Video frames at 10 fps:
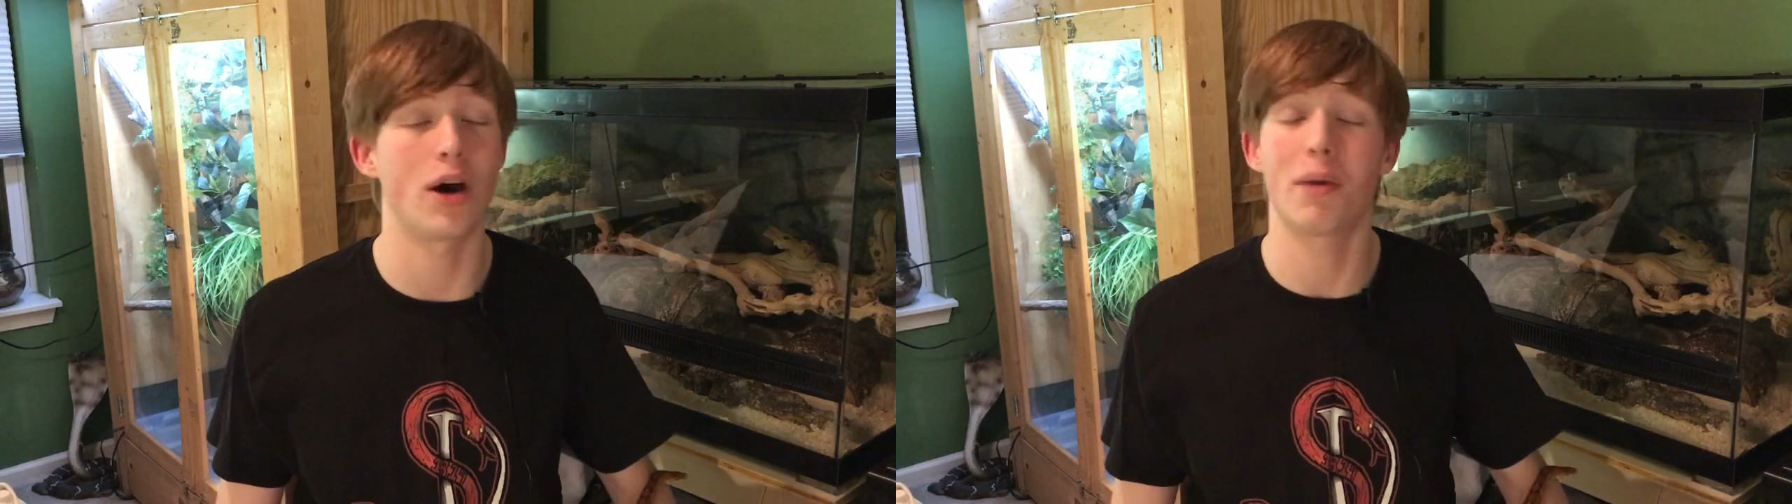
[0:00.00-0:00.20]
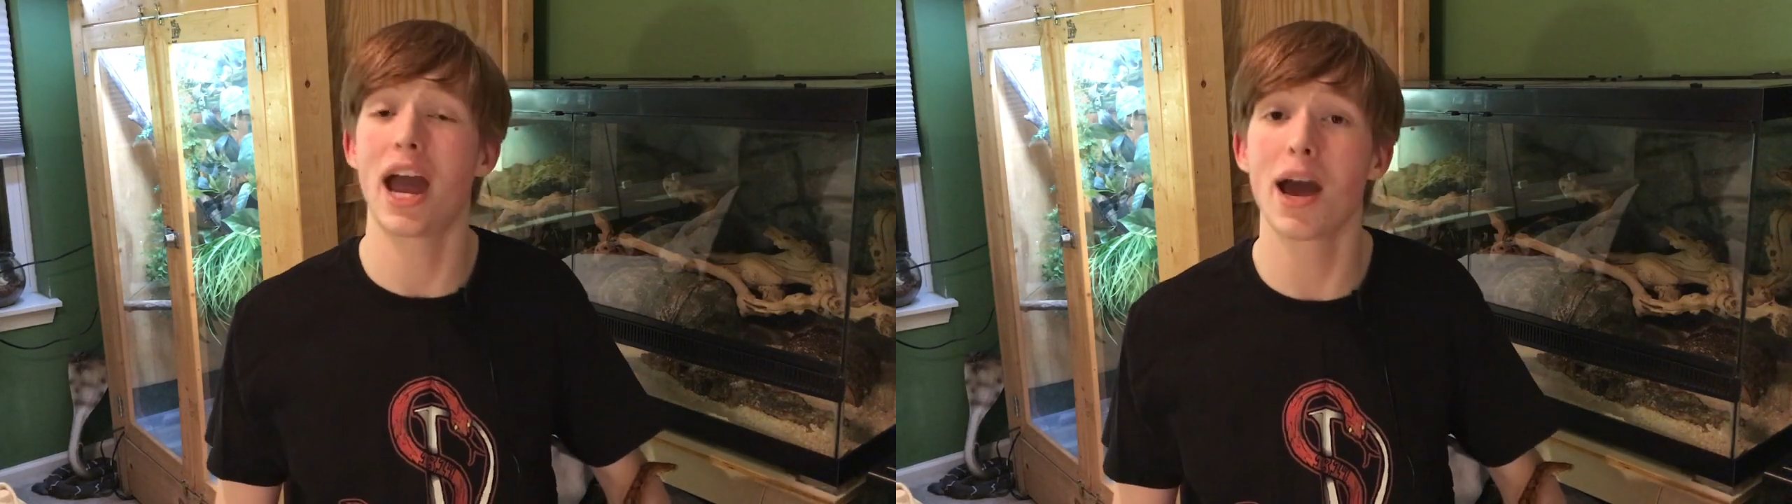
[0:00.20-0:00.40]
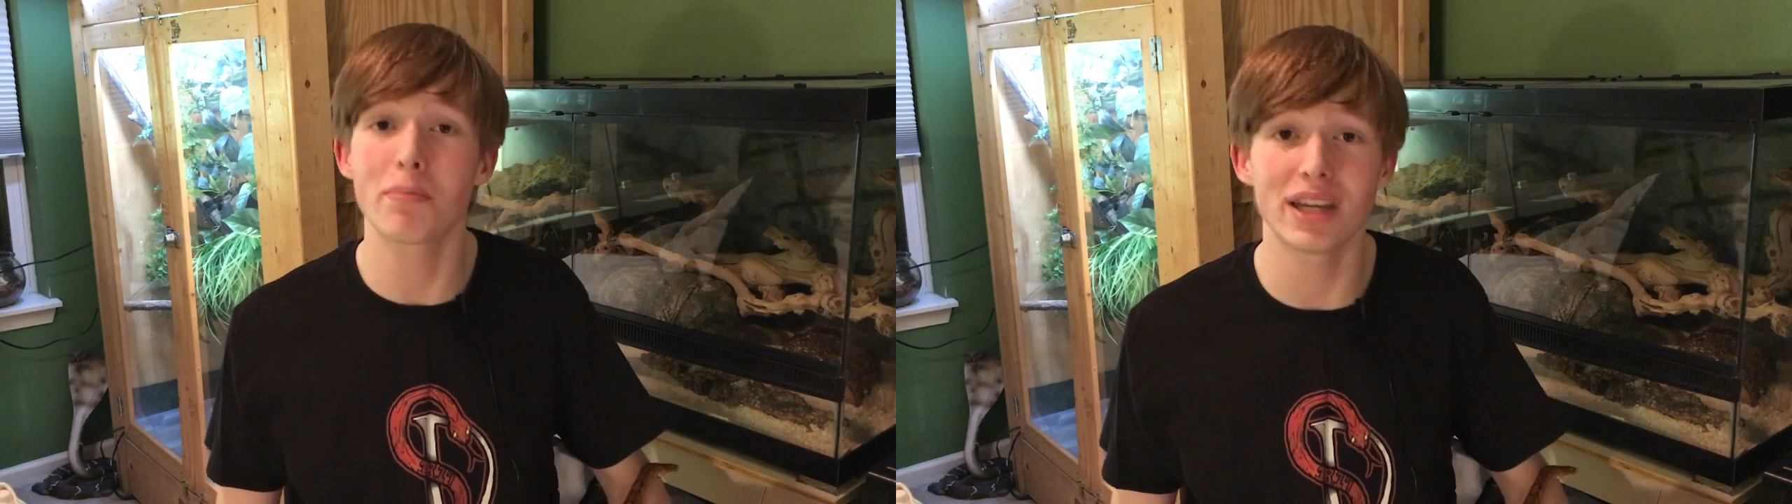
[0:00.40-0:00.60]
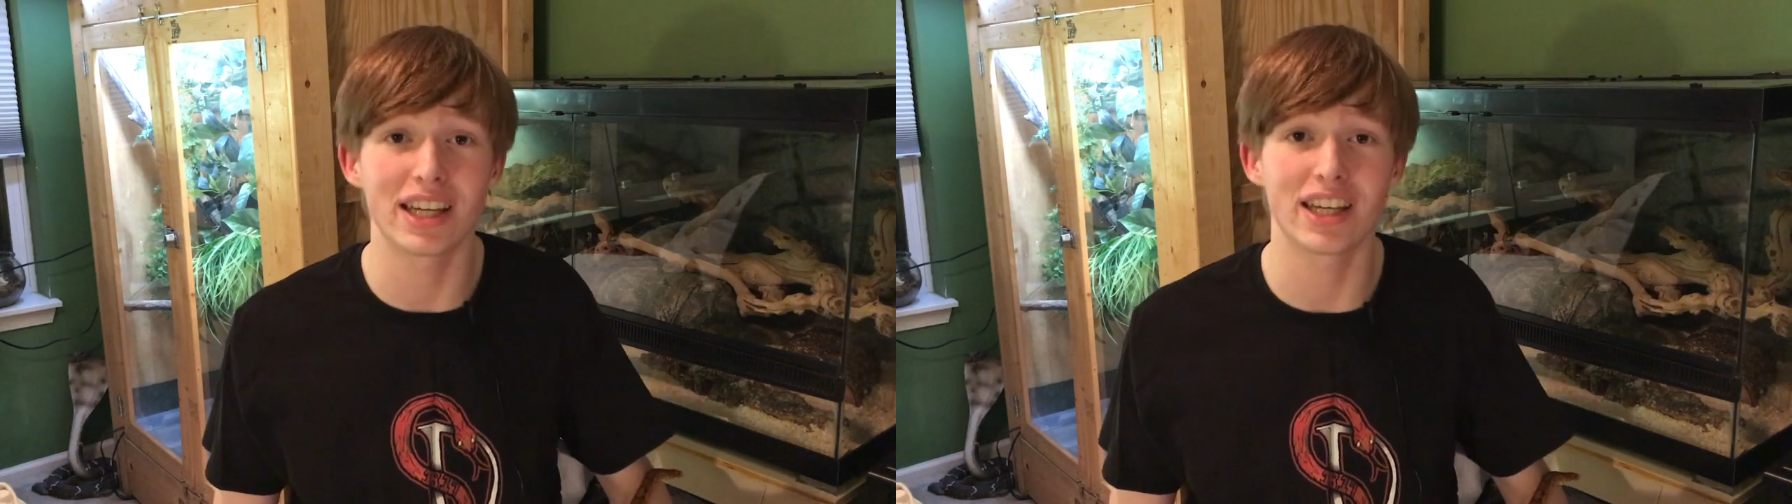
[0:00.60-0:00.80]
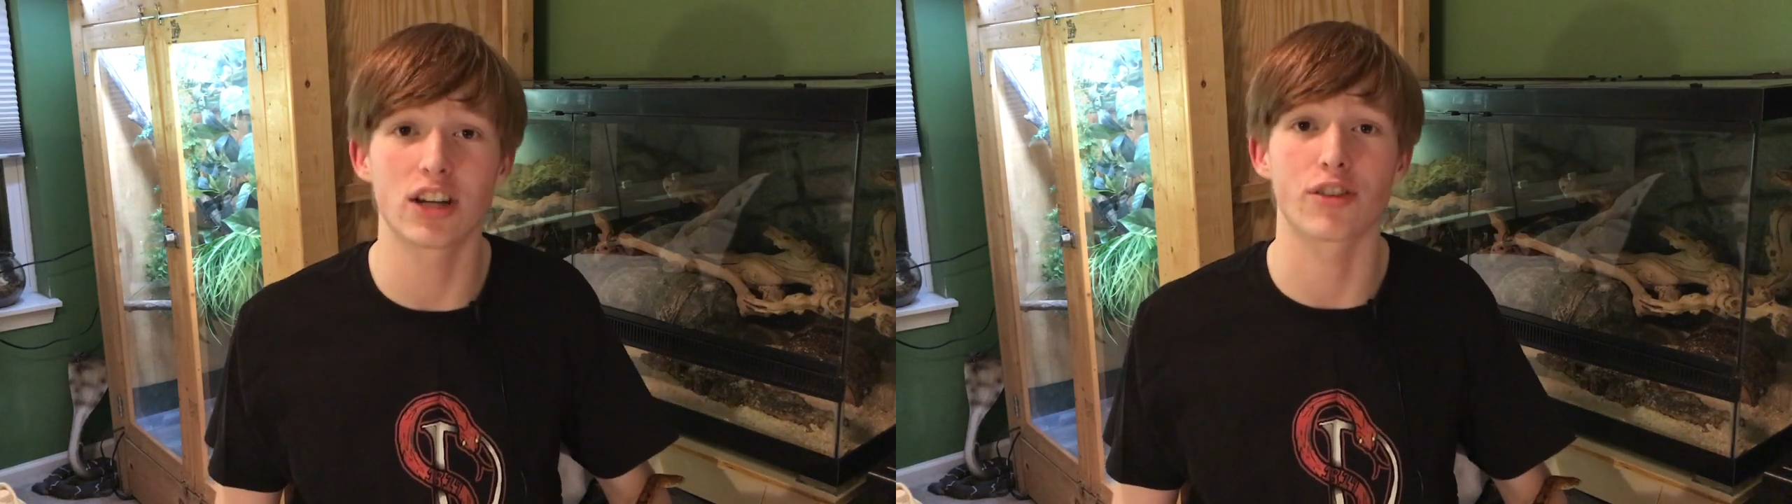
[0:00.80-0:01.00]
I'm happy to
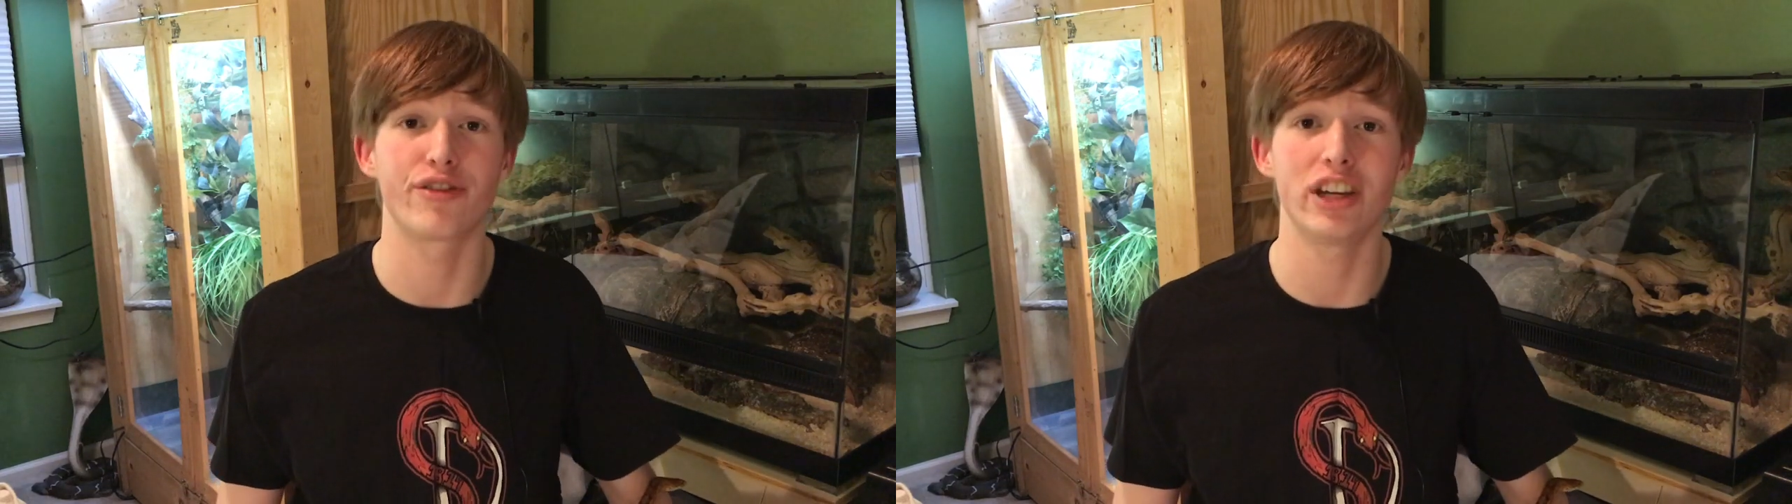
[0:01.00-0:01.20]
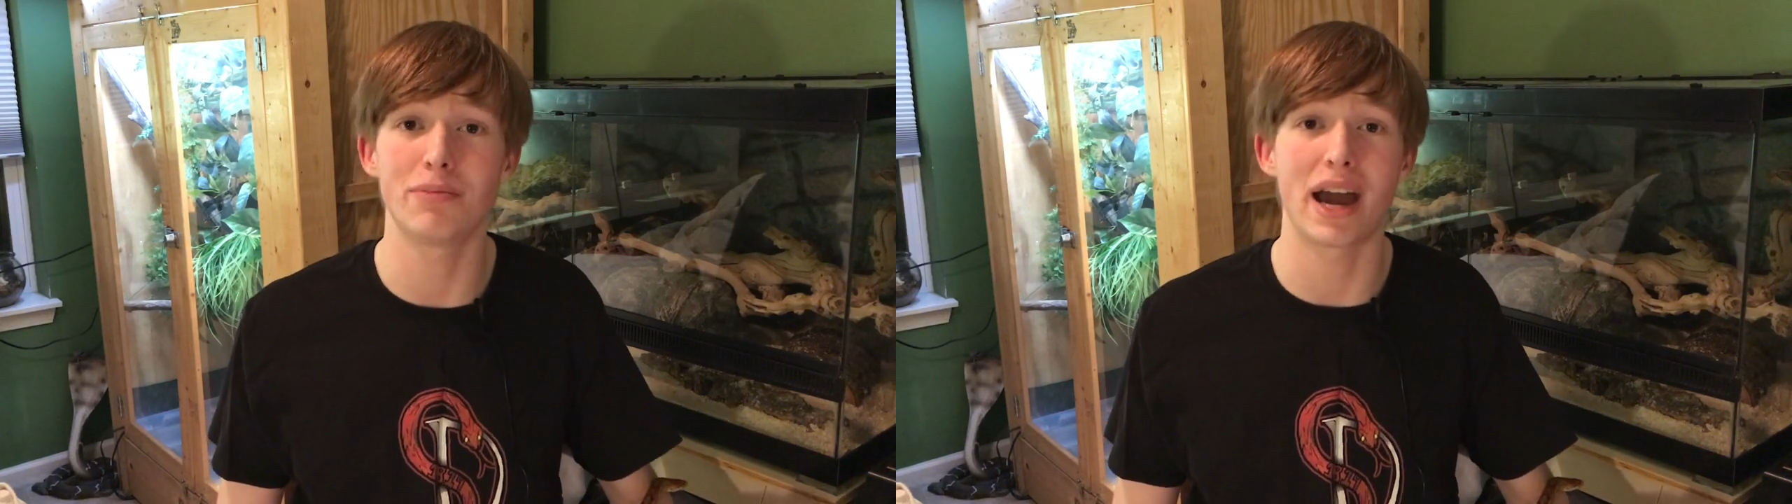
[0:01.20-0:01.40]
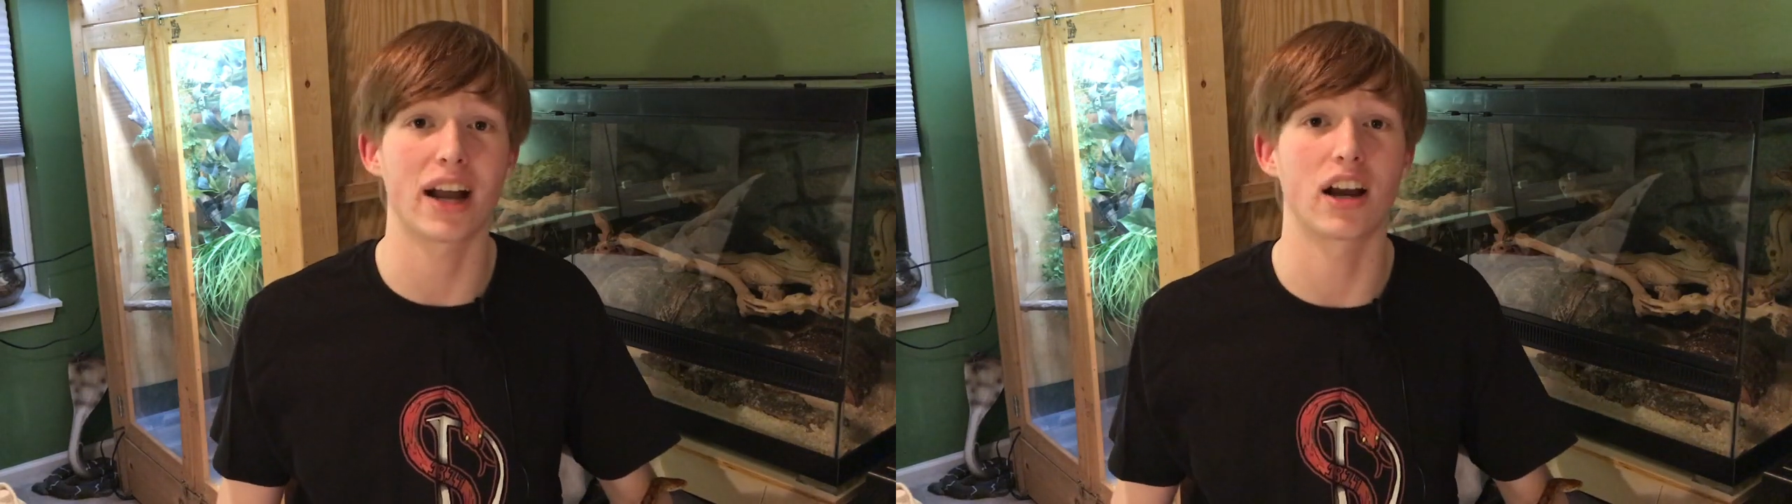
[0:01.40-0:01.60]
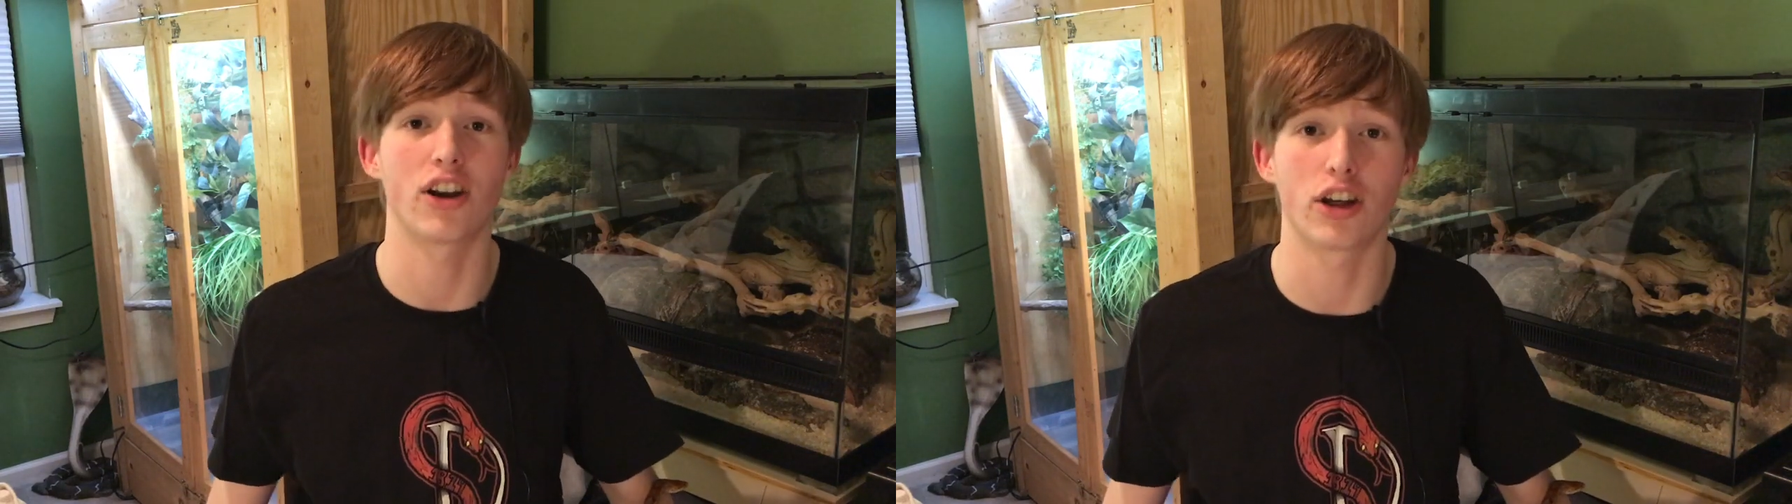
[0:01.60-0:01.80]
hear feedback on